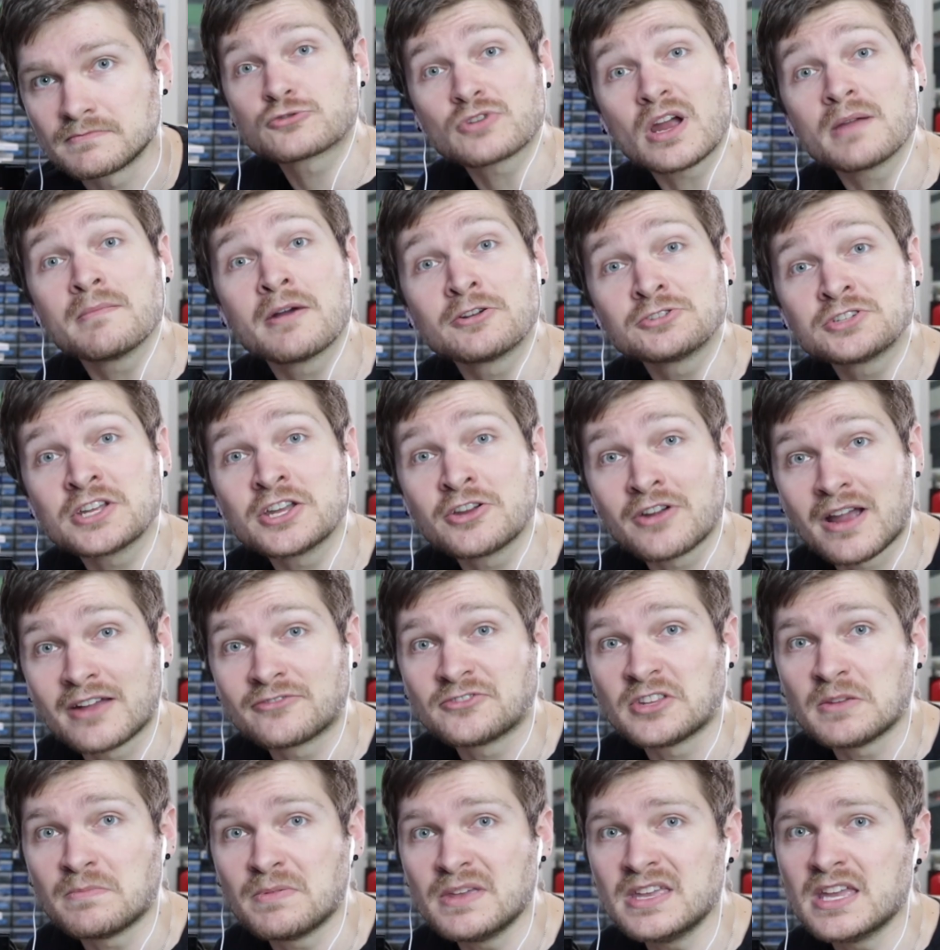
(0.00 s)
Try mounting your
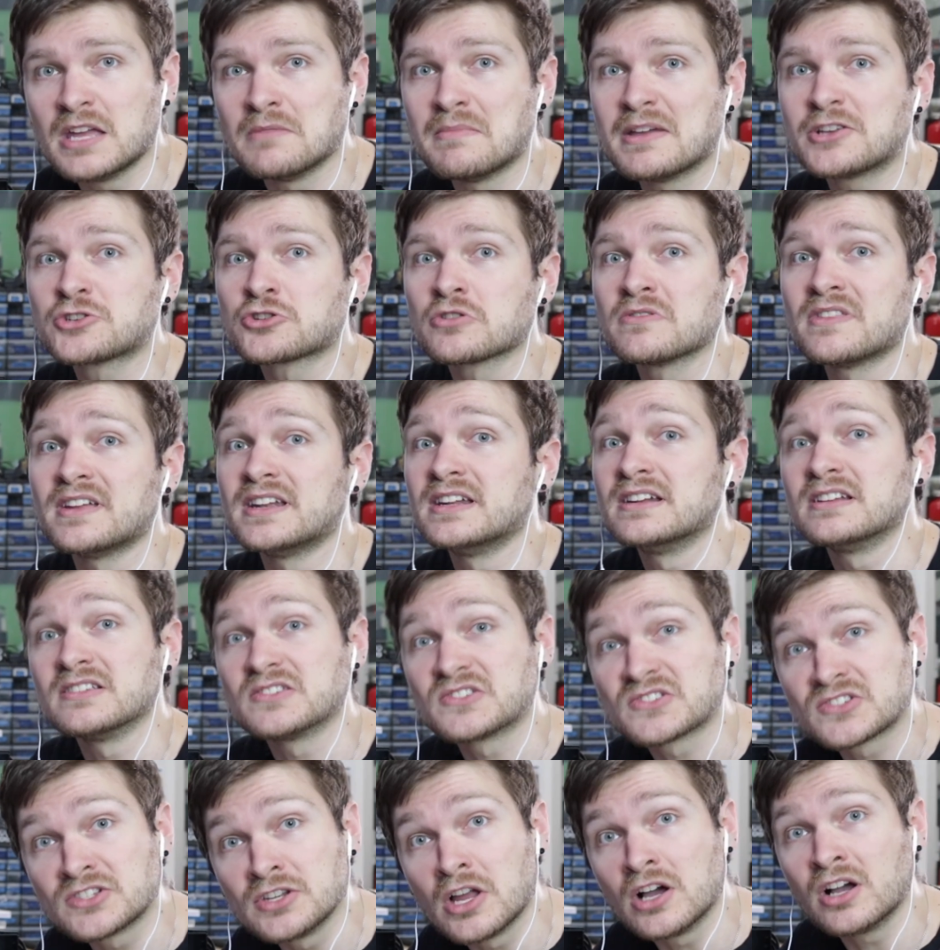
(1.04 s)
FTP and make sure that it
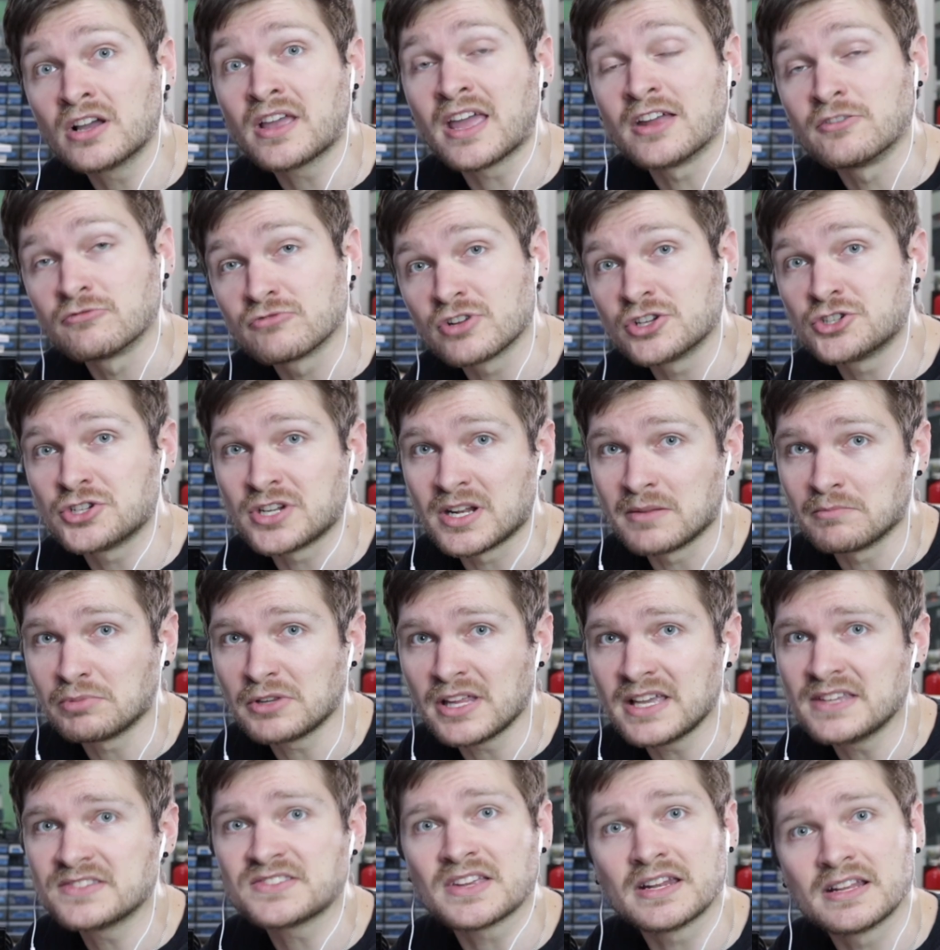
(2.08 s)
is snug and rigid in
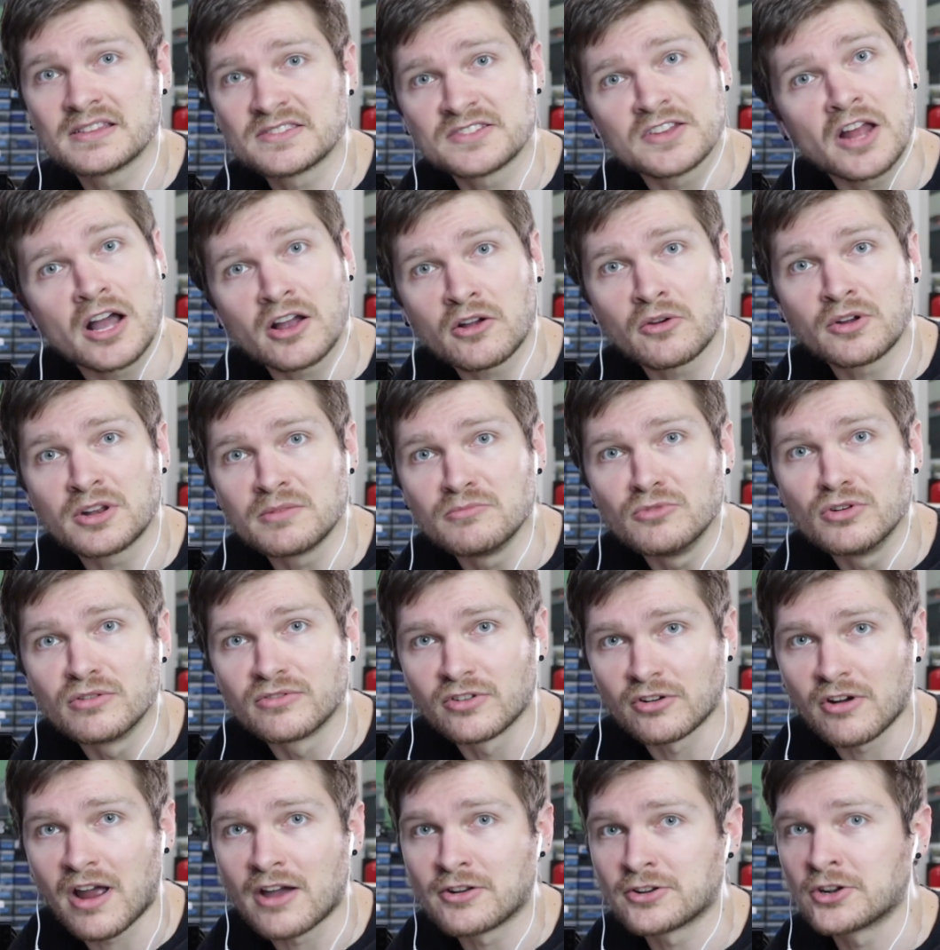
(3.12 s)
place and it's not going to move
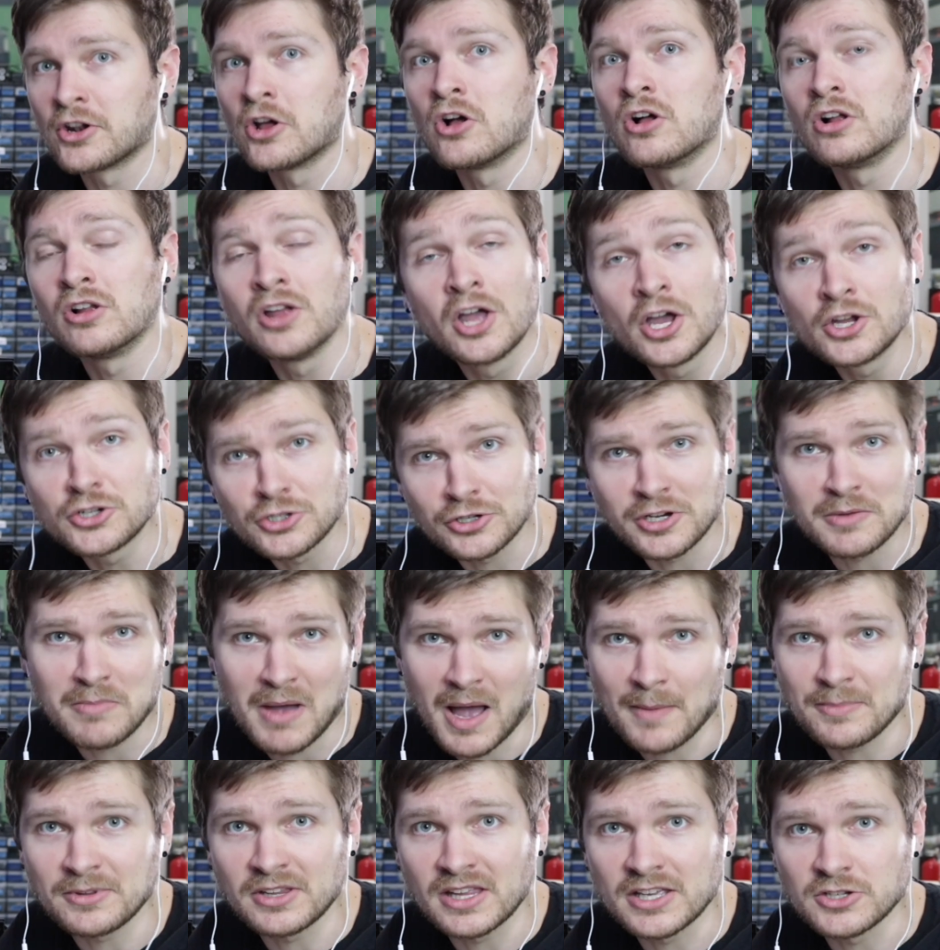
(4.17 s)
around at all during
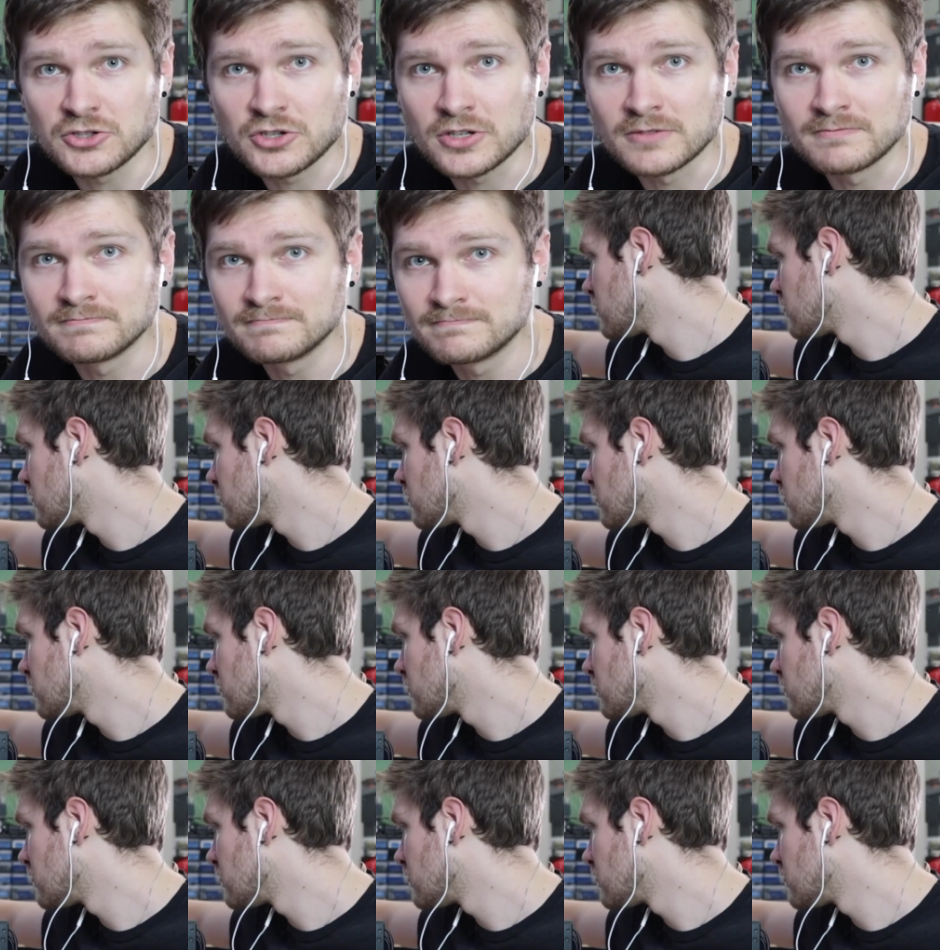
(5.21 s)
population.